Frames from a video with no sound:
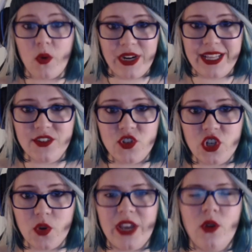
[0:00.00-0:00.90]
what he's
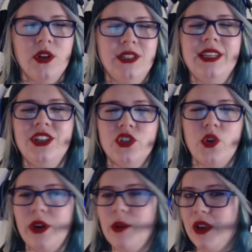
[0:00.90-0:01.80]
doing, or is he just
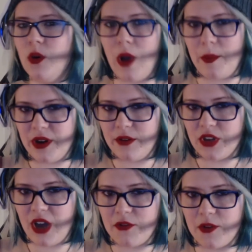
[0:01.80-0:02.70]
going to be a weapon of the
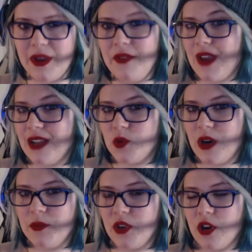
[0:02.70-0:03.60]
government? That's what
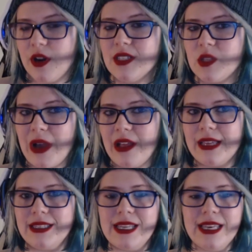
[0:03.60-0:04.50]
I'm curious about. Like,
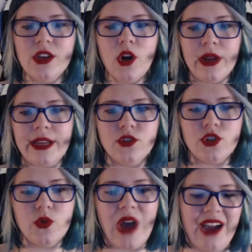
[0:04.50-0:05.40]
is he going
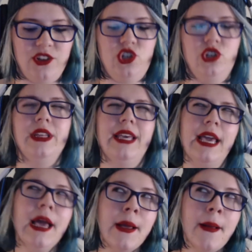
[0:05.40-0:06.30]
to actually
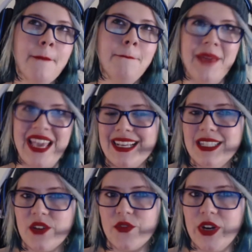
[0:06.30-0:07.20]
make a
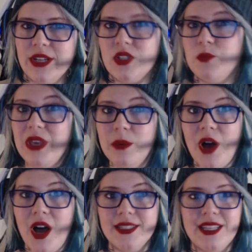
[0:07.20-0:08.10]
difference, be
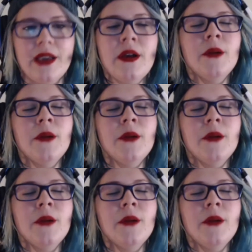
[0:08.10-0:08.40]
positive? Like,